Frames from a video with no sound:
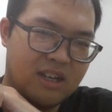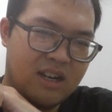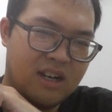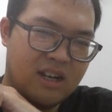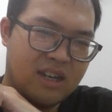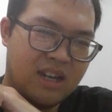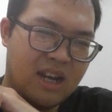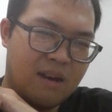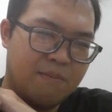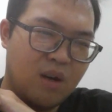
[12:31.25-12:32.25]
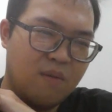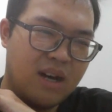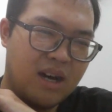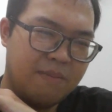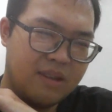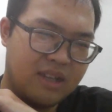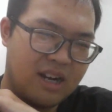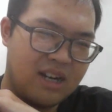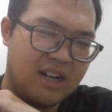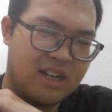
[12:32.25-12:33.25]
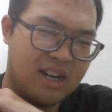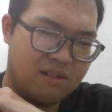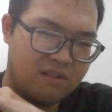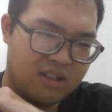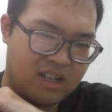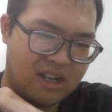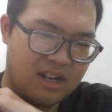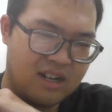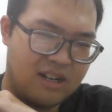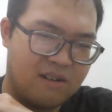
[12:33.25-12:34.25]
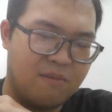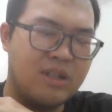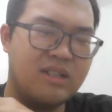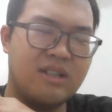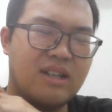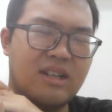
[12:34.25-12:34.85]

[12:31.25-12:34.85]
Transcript: can have both upside and downside, which